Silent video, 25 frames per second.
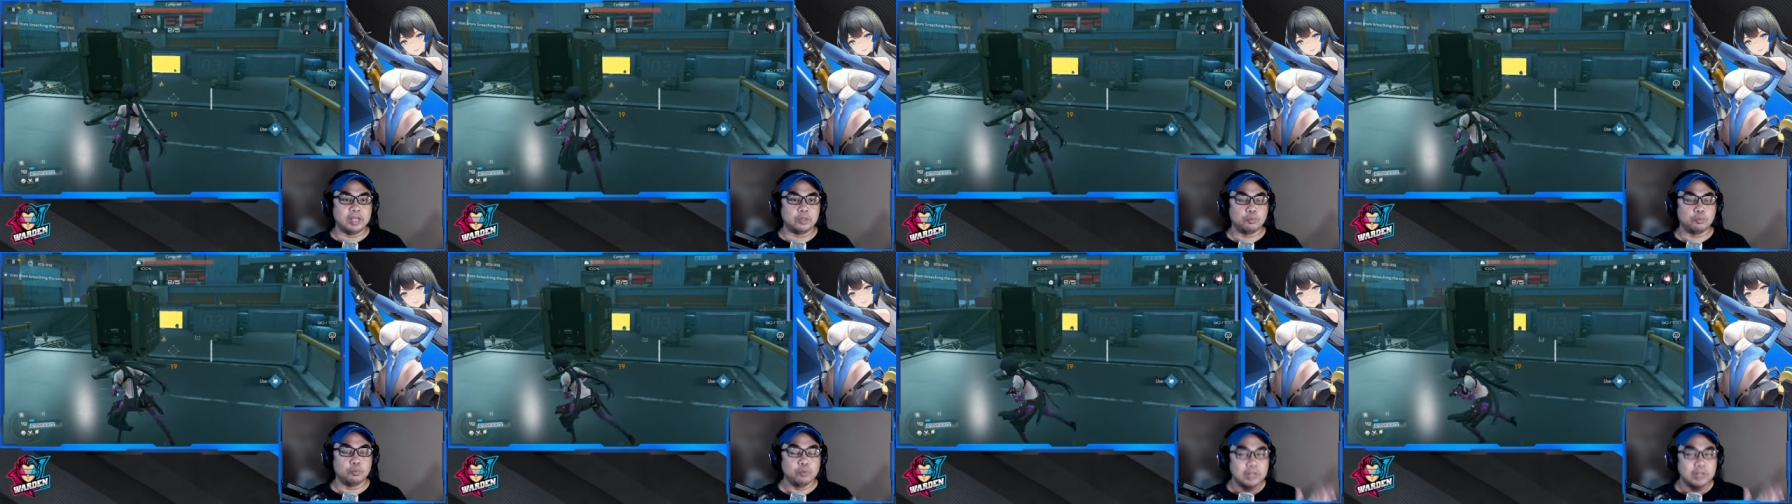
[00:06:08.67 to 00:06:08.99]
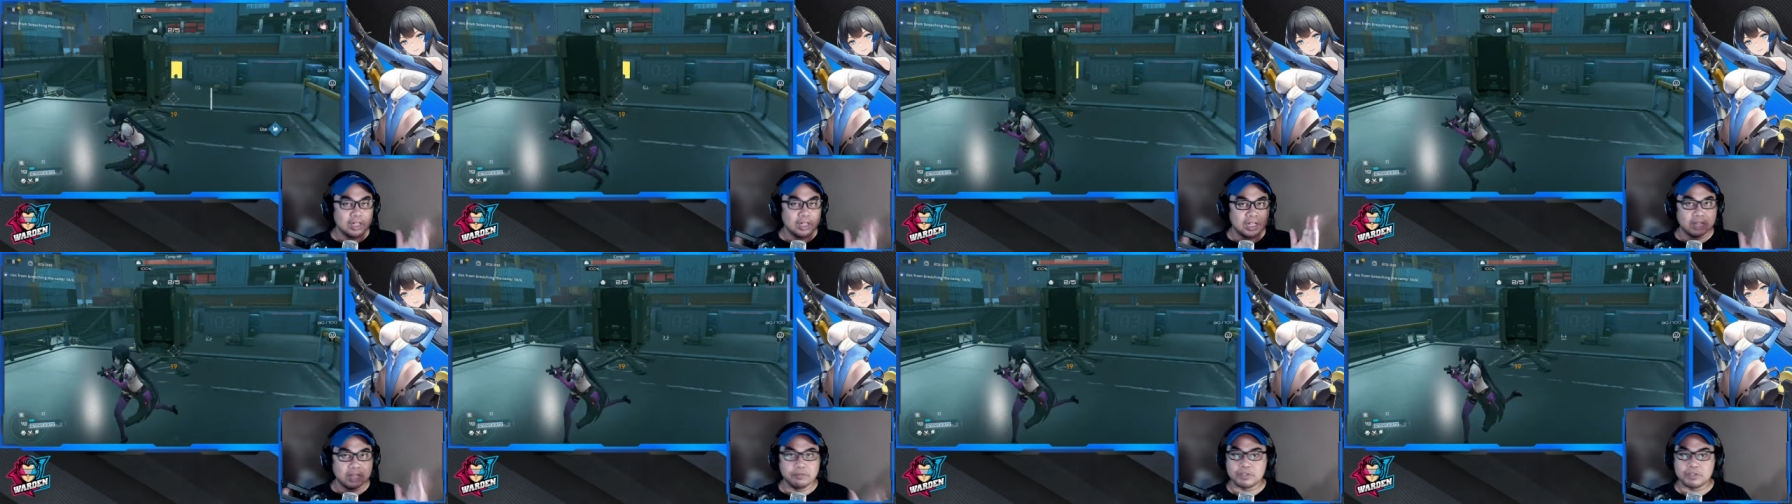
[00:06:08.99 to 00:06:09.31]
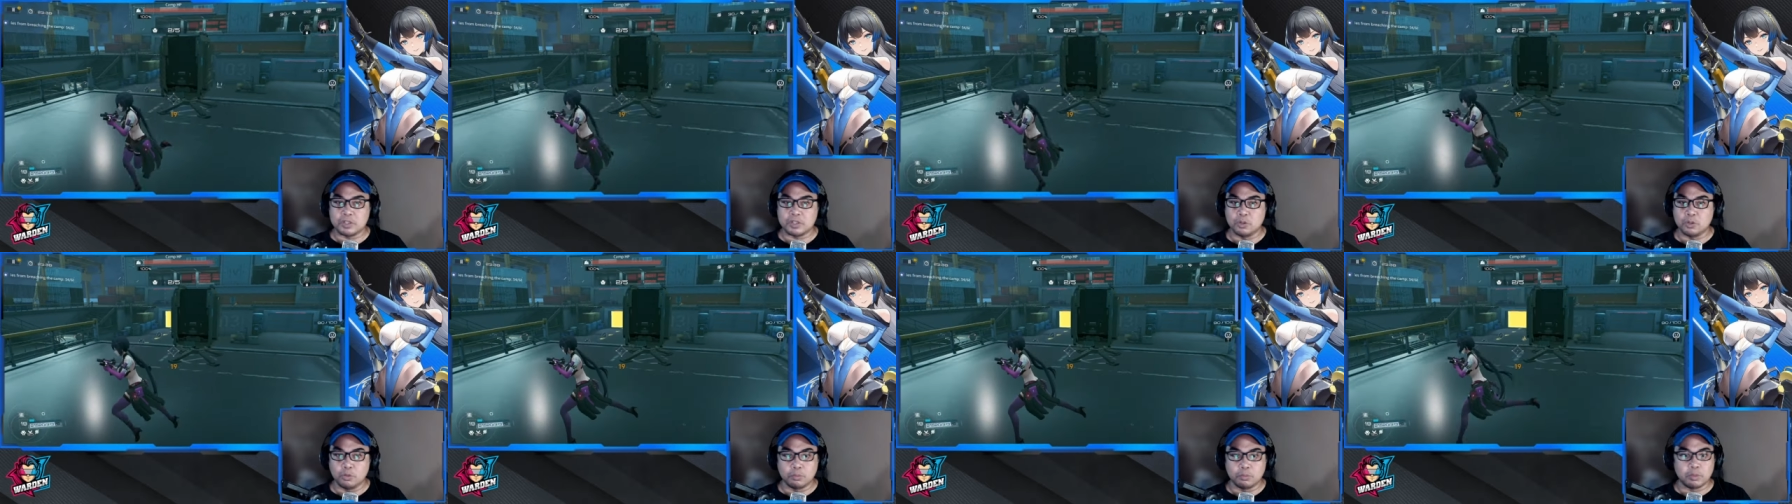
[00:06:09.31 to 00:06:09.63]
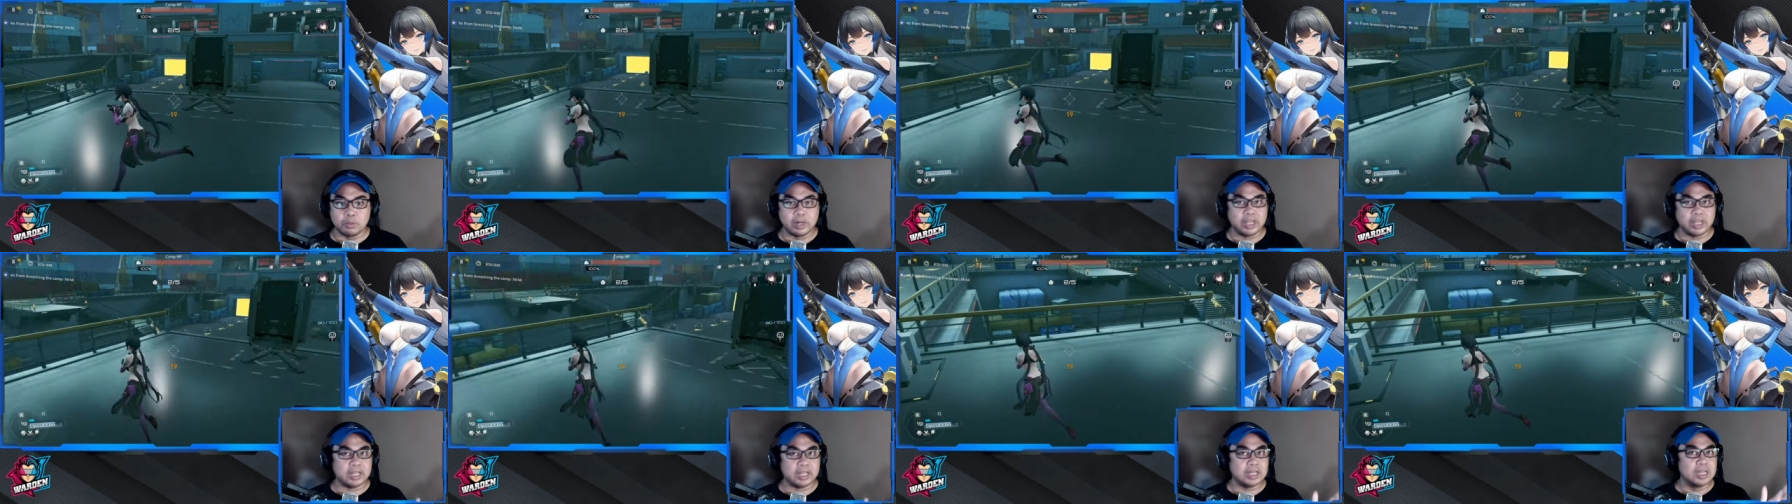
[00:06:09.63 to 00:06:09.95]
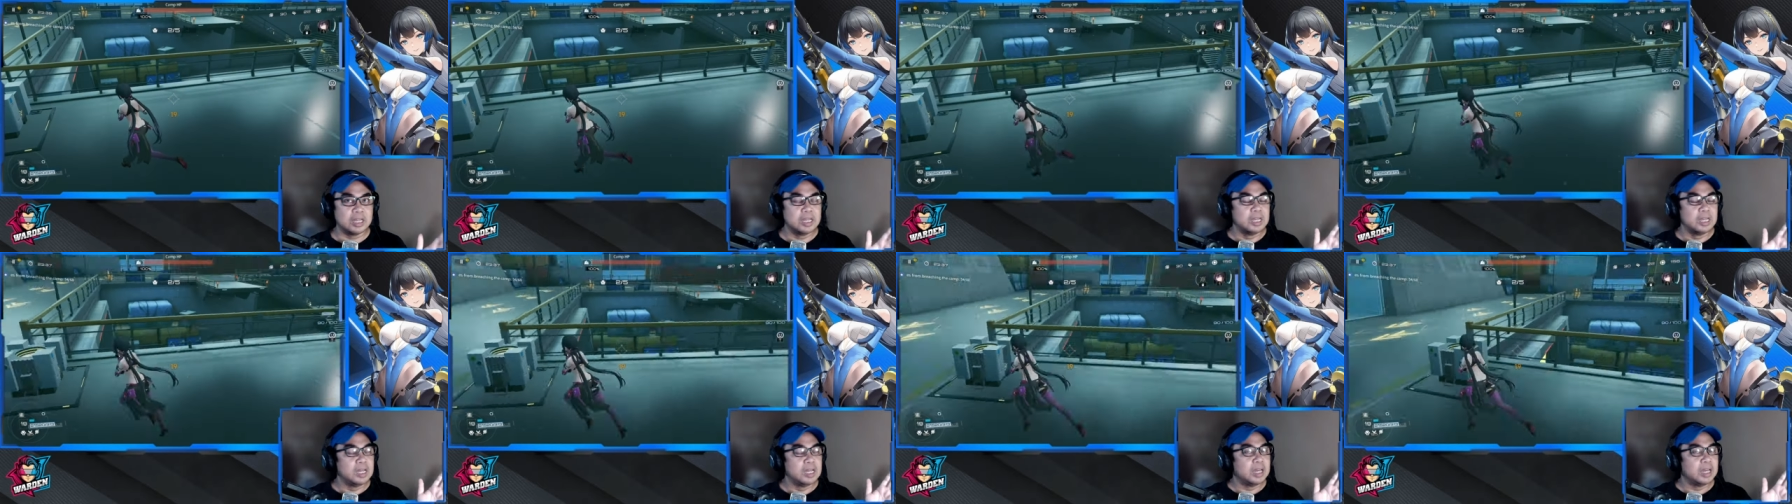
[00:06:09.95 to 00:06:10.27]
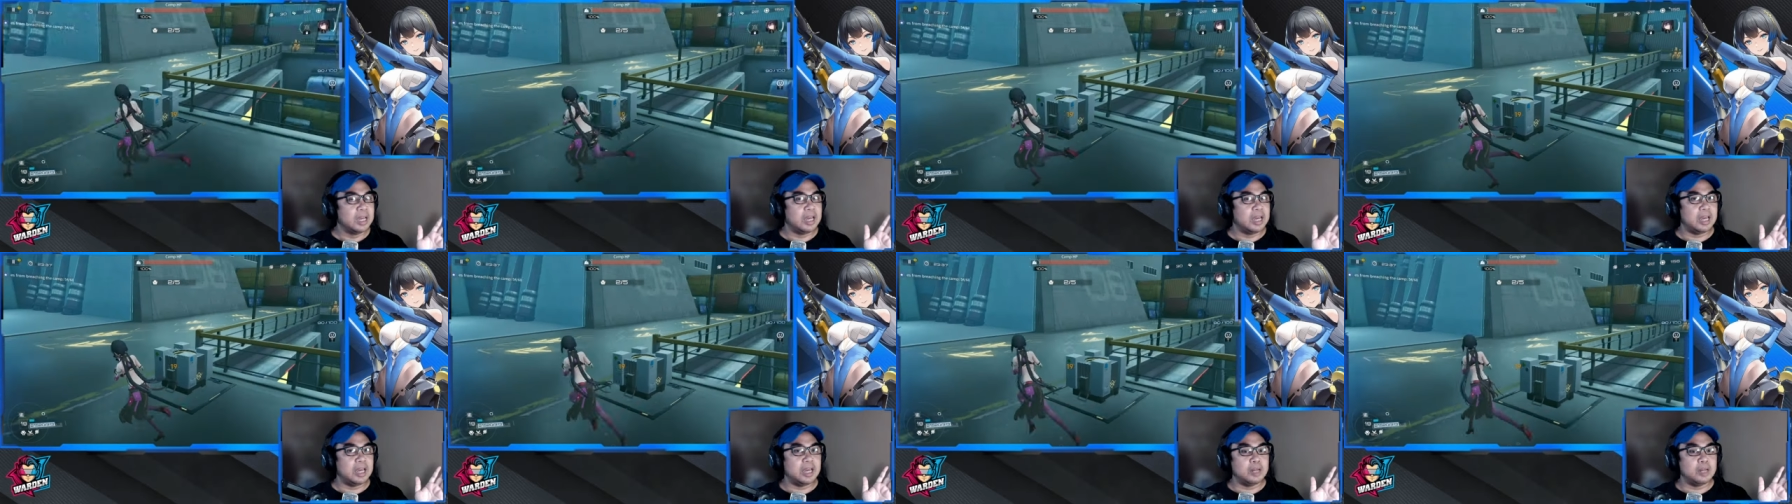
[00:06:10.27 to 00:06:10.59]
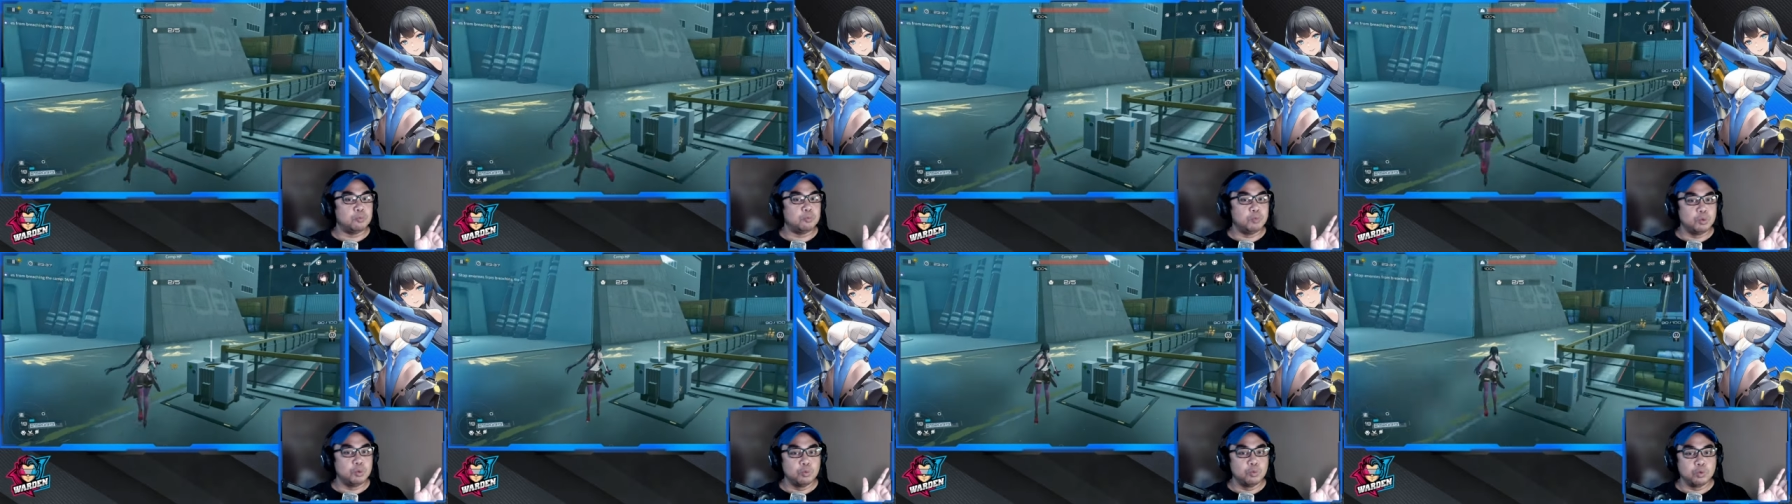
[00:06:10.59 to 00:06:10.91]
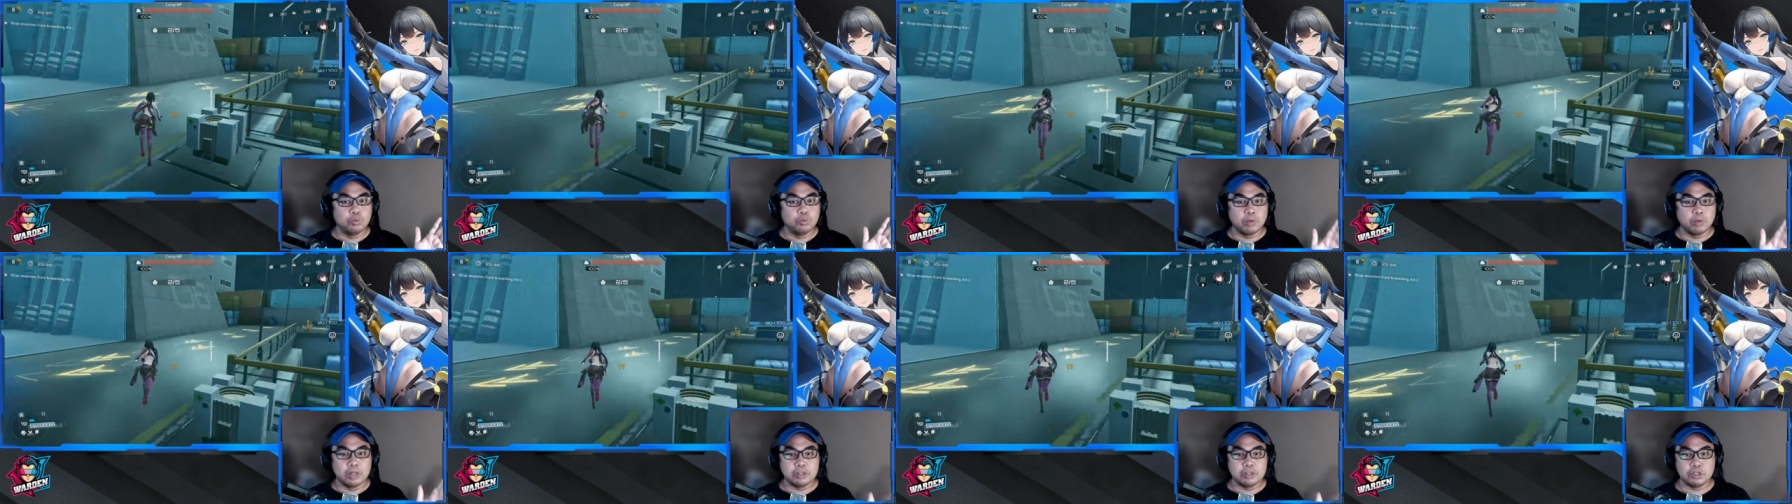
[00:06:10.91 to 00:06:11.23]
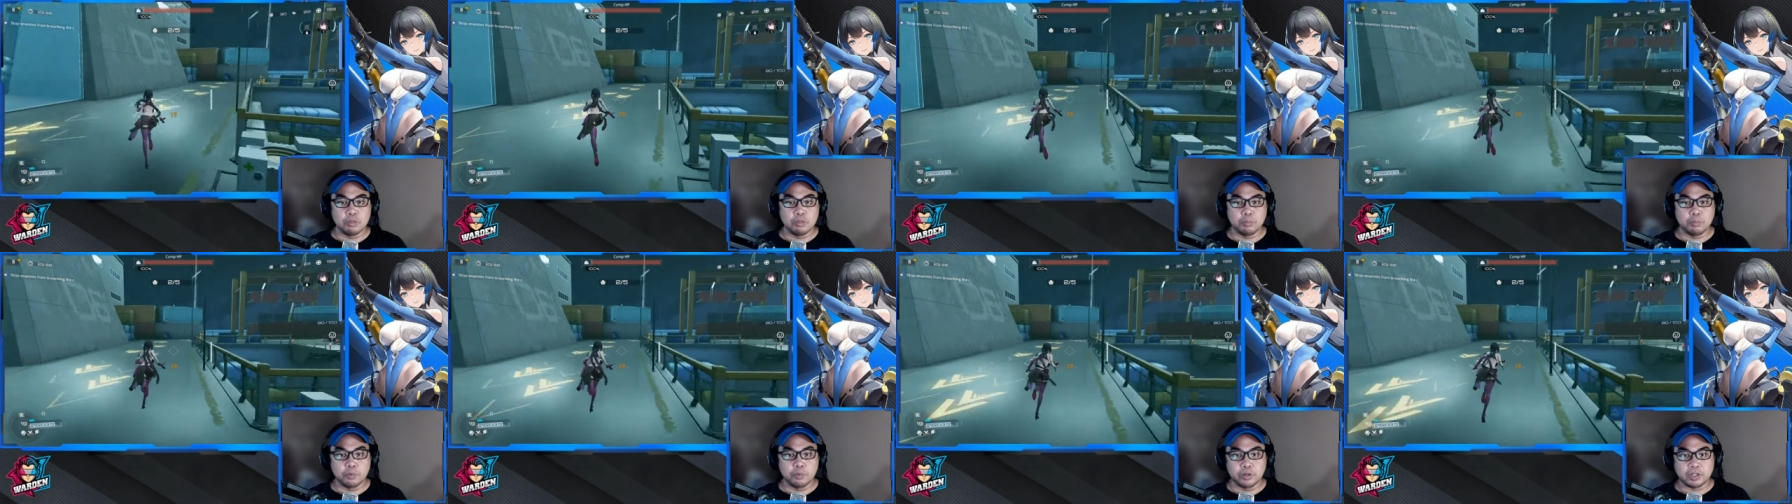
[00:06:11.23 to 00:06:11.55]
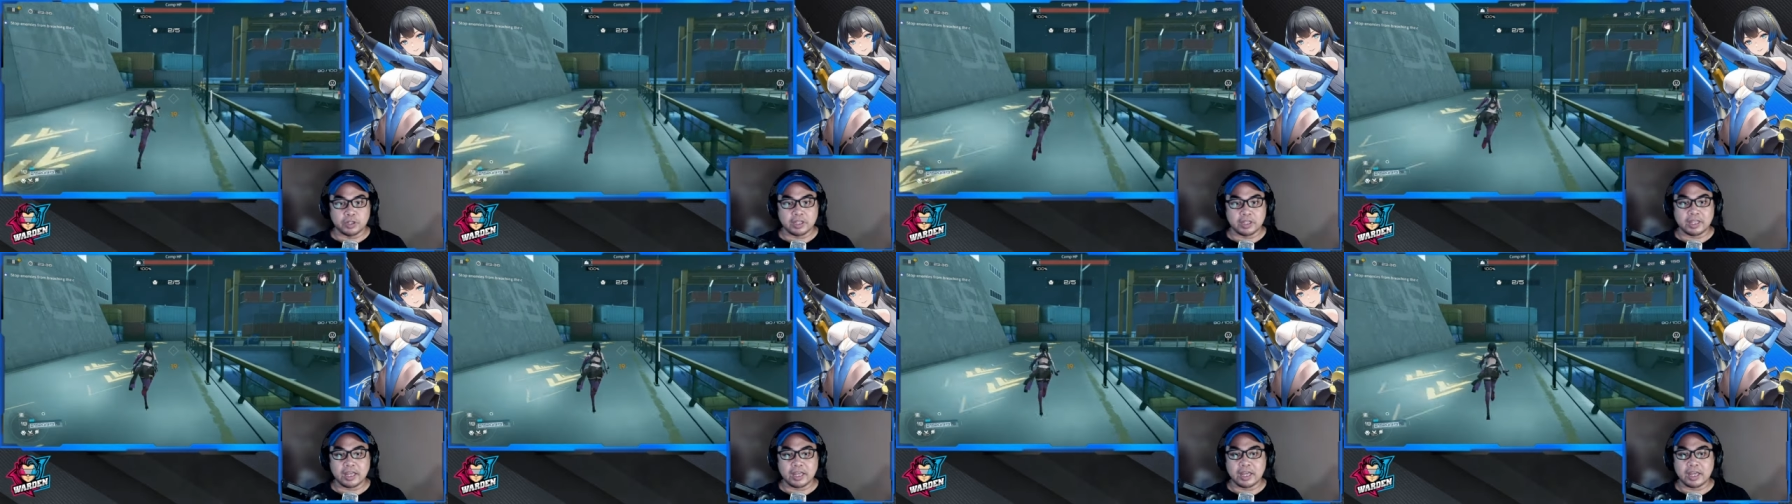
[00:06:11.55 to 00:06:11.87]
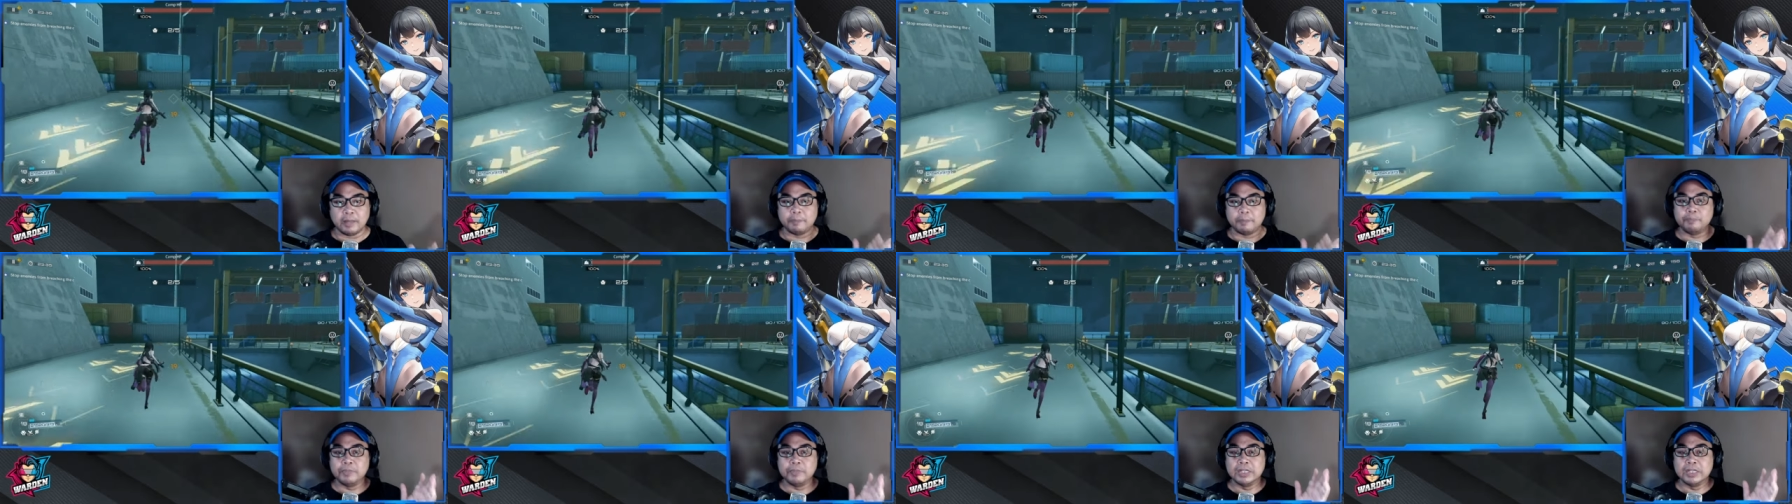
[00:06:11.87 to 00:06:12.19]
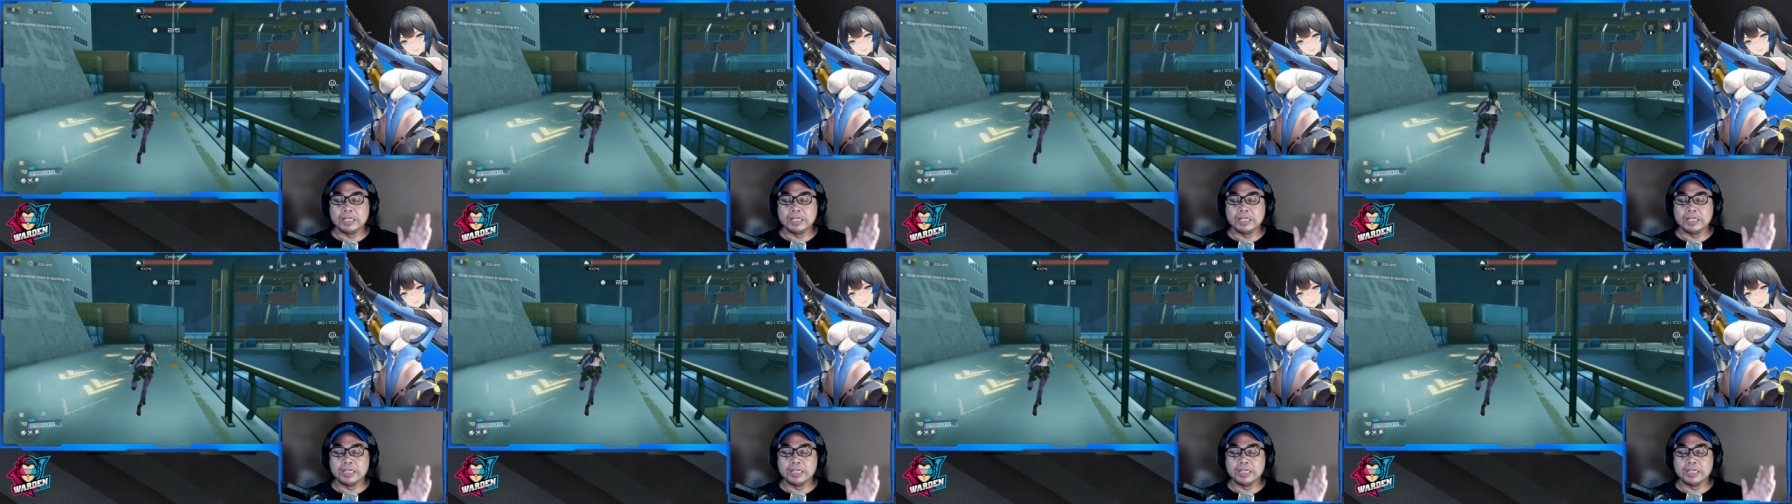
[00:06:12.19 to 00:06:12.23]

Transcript: We love Snowbreak and we would want to support the game.